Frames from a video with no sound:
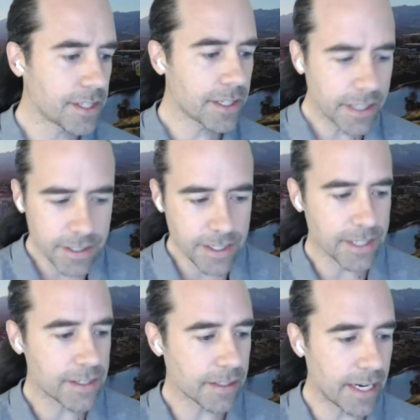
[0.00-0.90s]
These
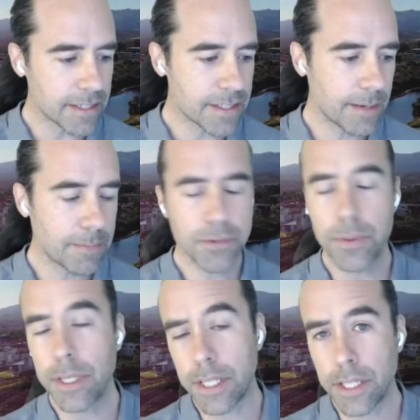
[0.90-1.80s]
tend to last, say,
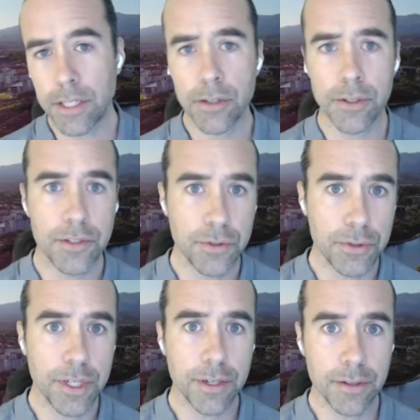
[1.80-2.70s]
between a year and 2
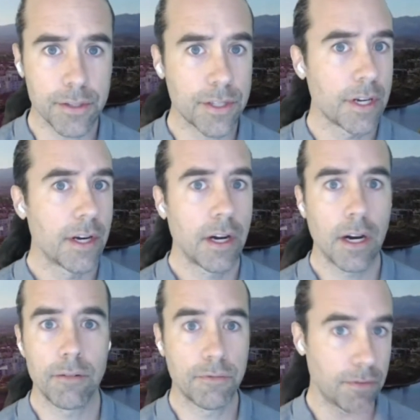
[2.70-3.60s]
years
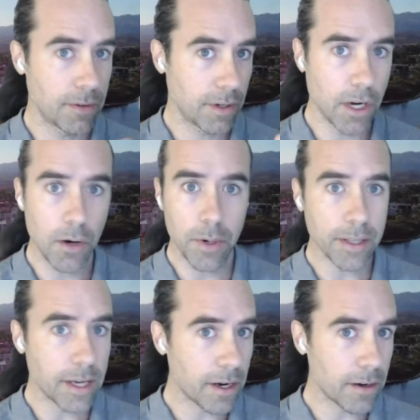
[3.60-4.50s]
of going
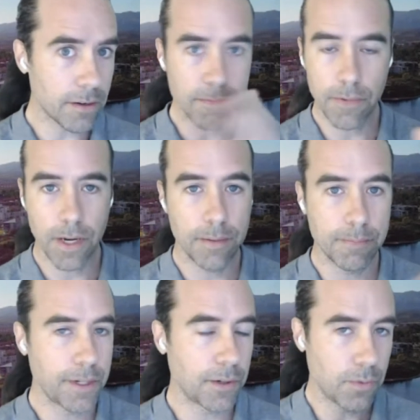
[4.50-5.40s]
there,
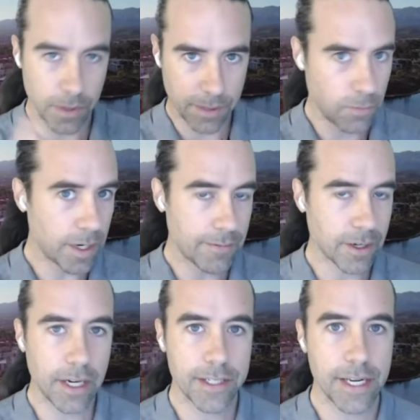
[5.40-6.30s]
in whatever
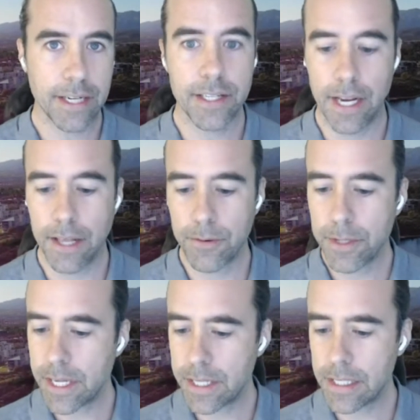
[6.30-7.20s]
context, and
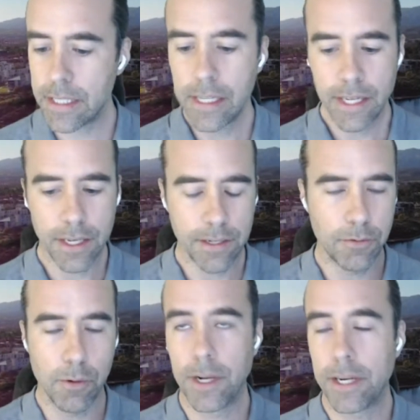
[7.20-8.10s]
gathering data in
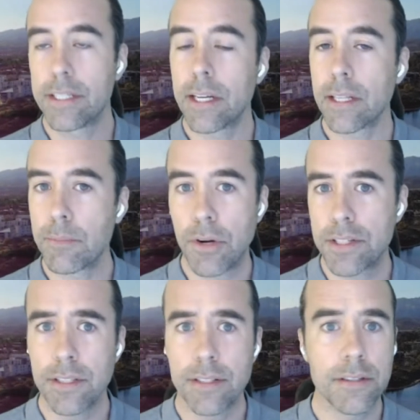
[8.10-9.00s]
robotic
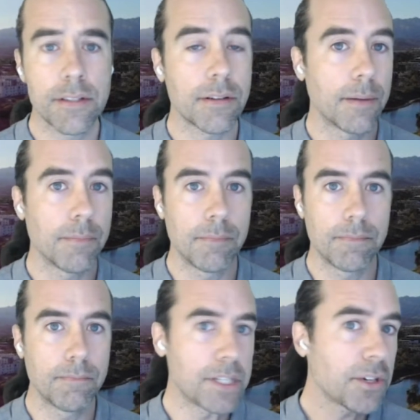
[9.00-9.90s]
telepresence,
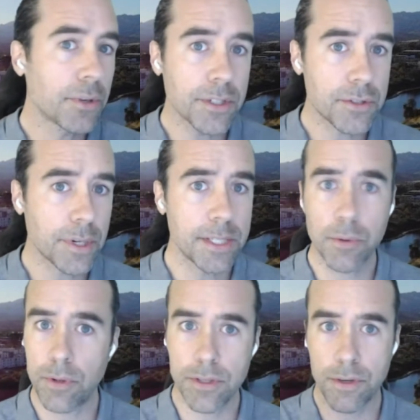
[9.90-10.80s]
materials
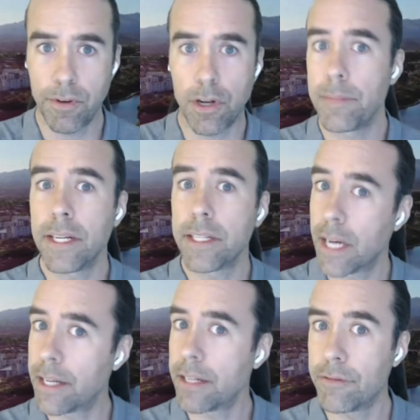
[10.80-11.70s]
transport, sort of automated
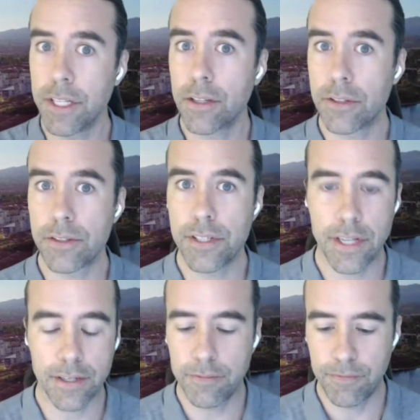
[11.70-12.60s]
guided vehicles
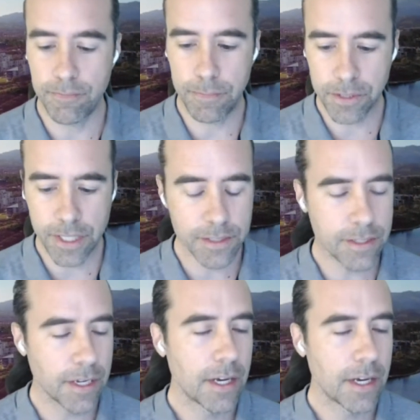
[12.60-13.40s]
inside of buildings.